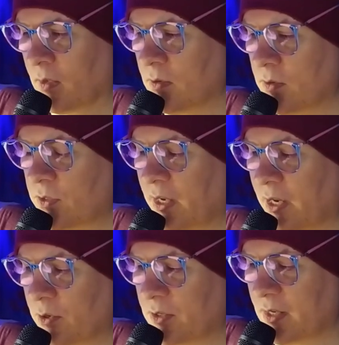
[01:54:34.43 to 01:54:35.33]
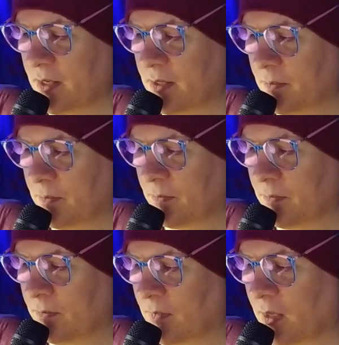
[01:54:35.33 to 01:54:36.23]
Shigeru said,
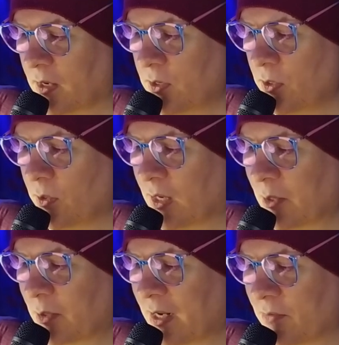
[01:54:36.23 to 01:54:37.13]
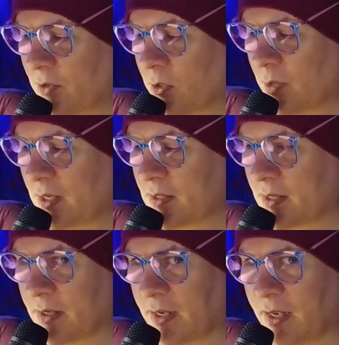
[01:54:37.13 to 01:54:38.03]
"I knew I would have no rest
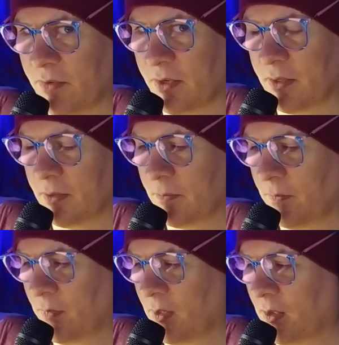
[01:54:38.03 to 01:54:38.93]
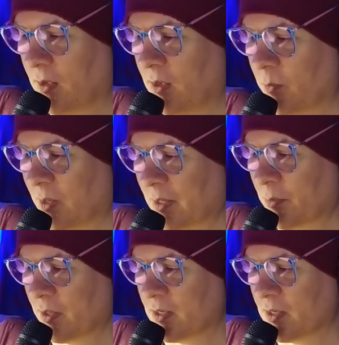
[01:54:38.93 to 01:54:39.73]
under heaven while my brother's